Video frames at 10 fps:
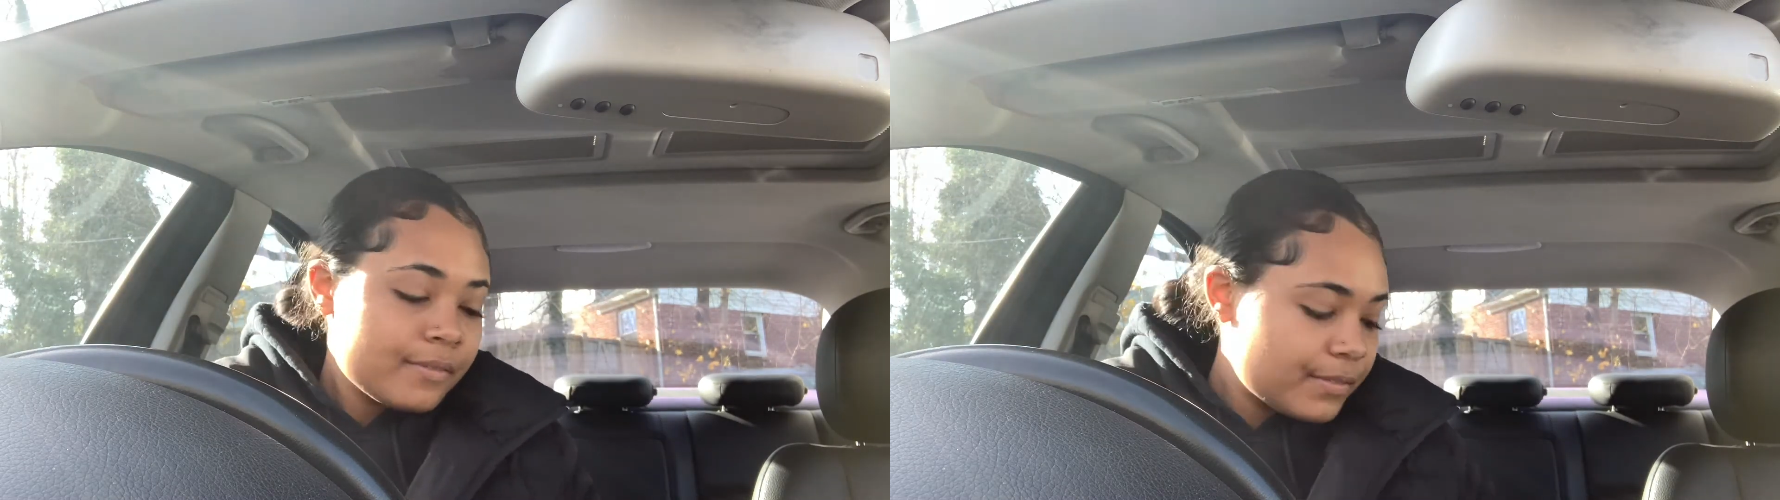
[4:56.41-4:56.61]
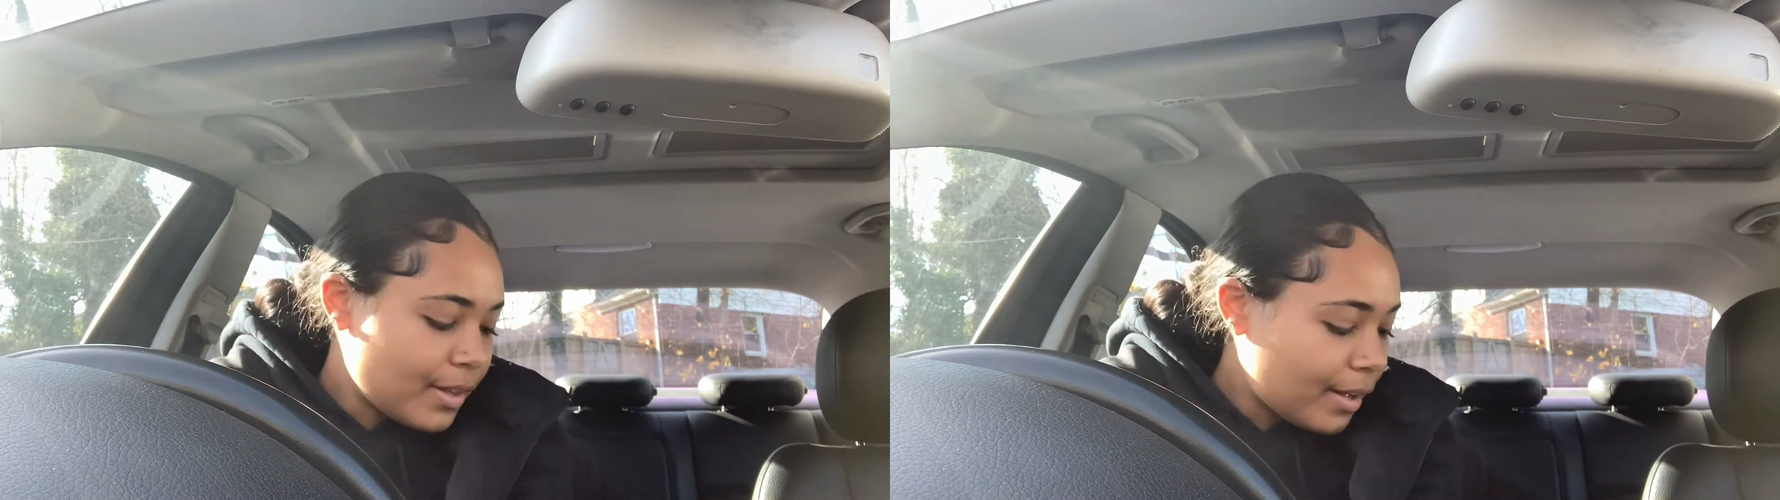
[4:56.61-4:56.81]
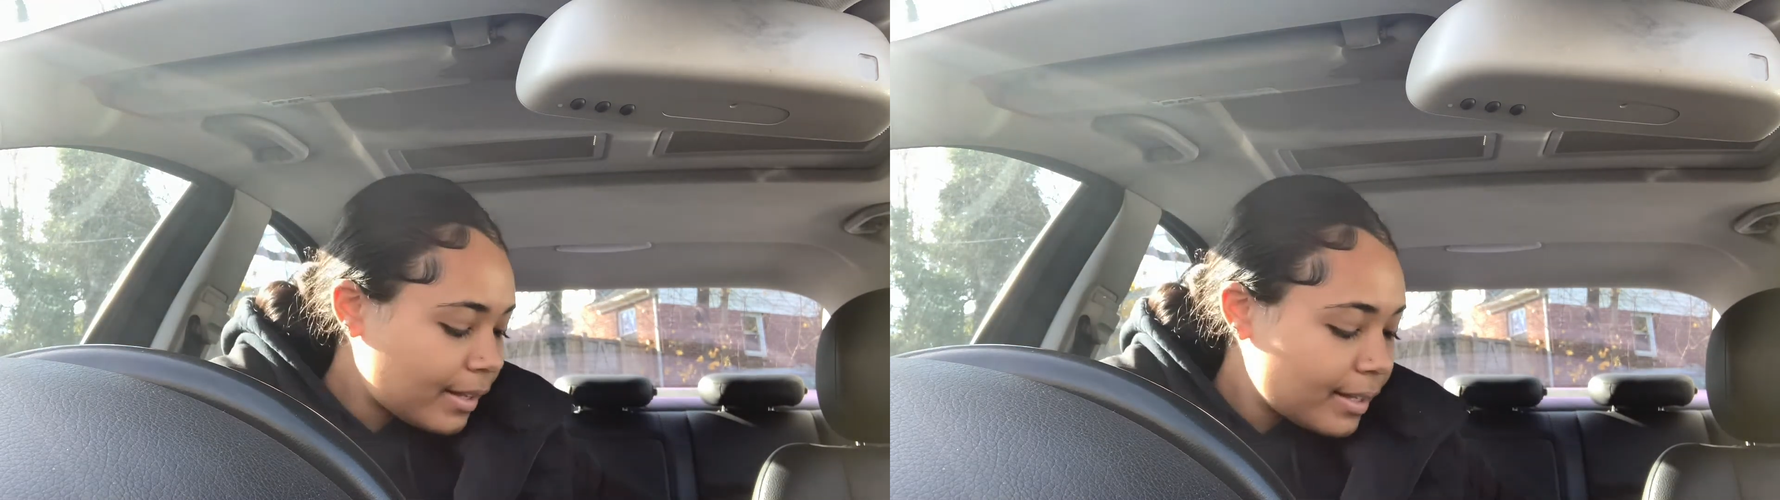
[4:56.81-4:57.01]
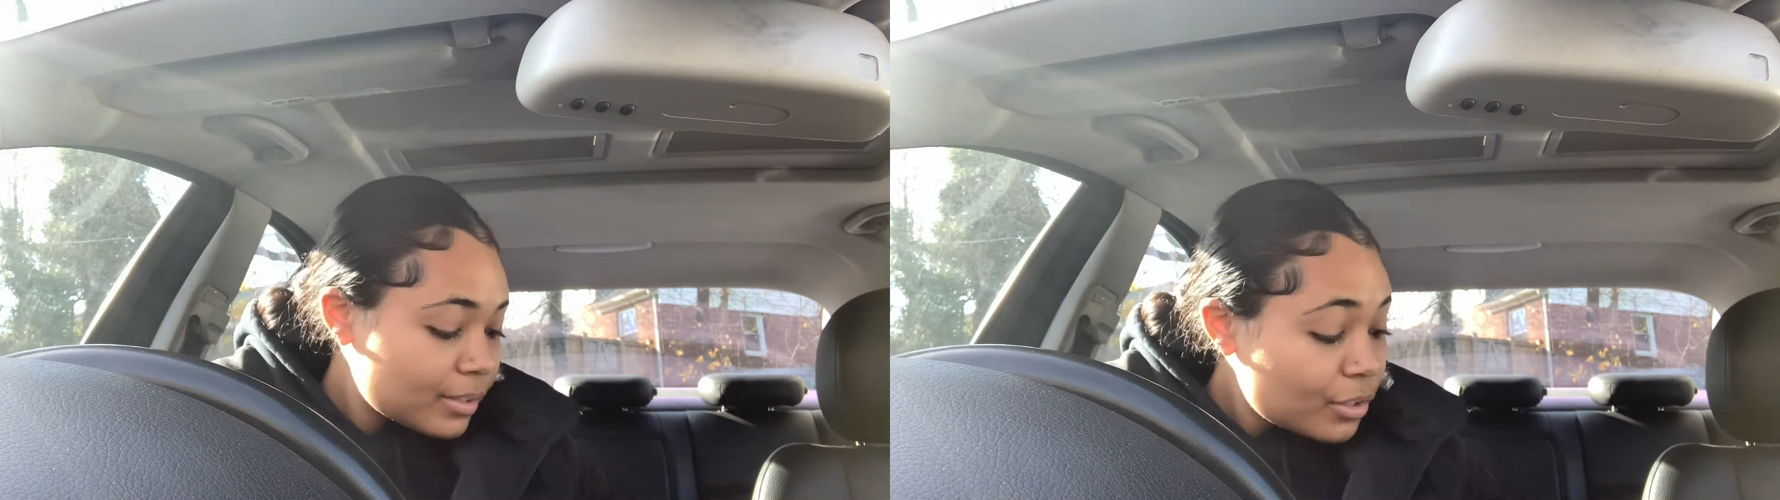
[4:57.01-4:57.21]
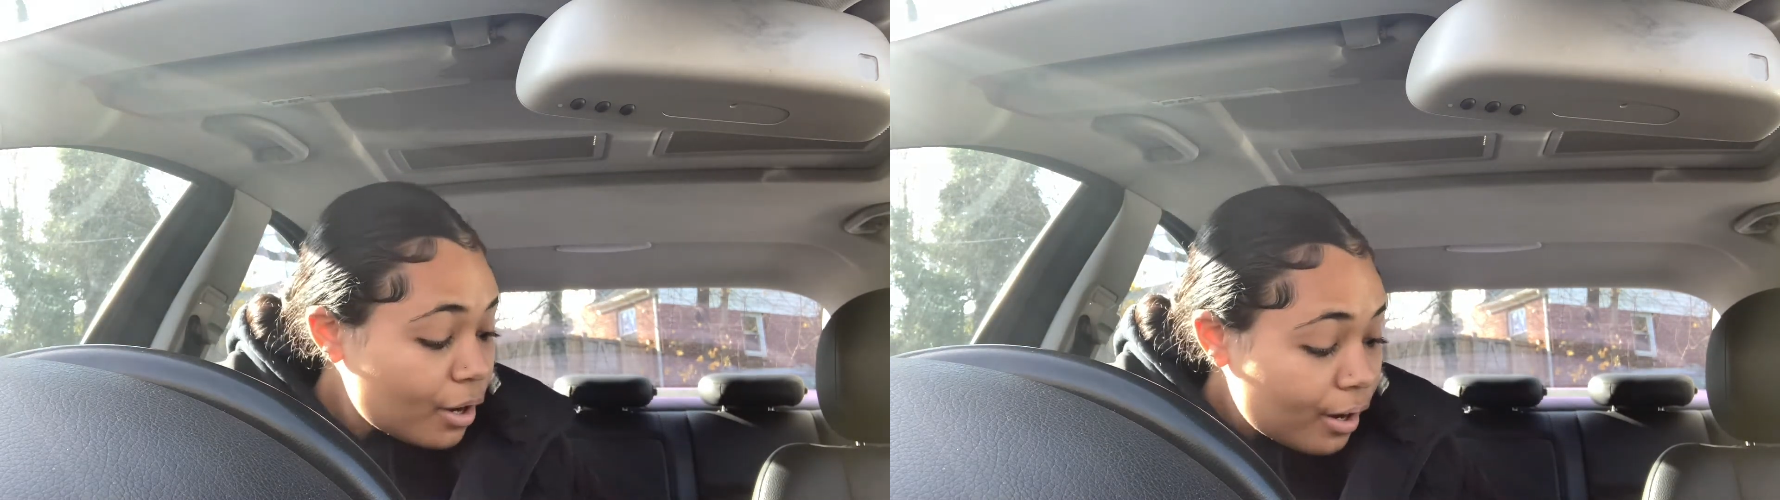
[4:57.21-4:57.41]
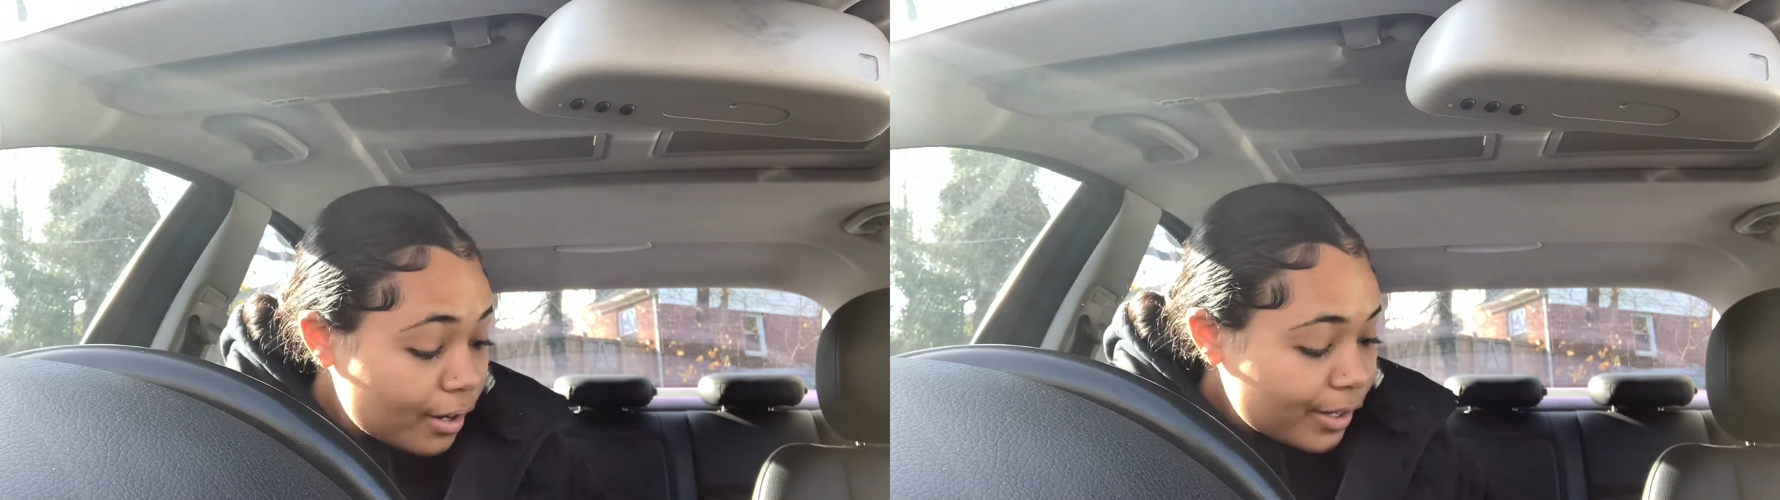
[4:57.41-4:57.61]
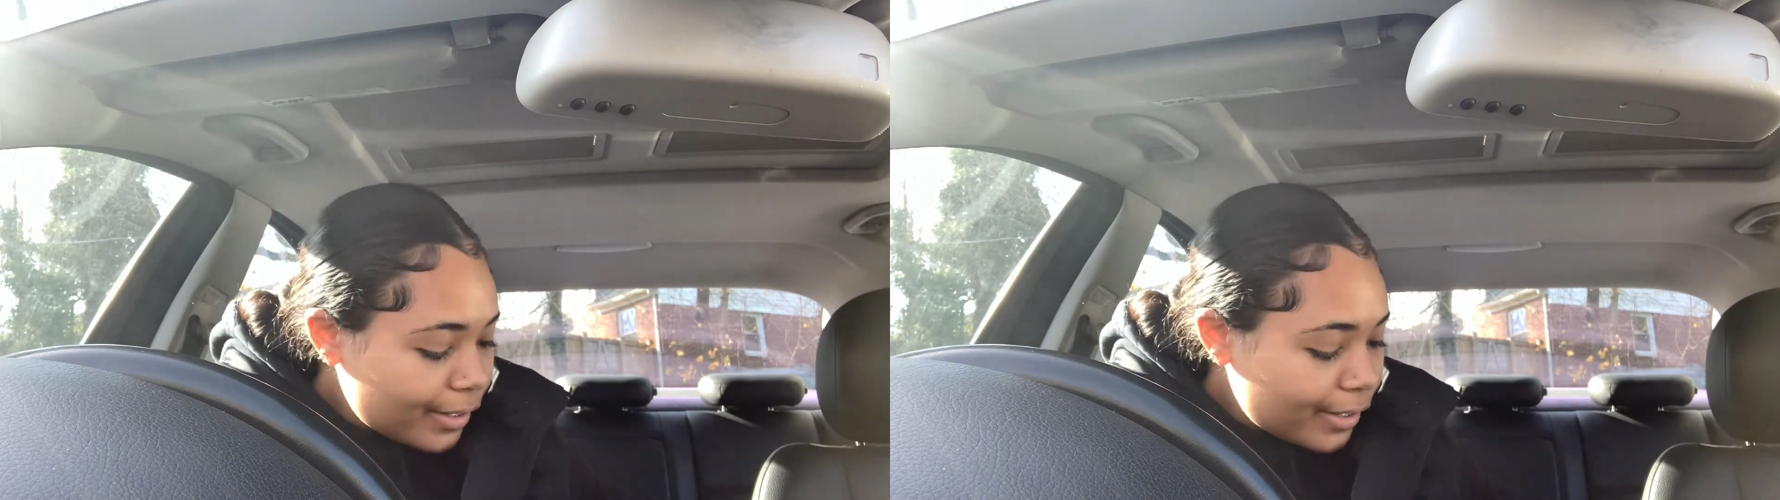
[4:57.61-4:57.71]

vlogging in the car.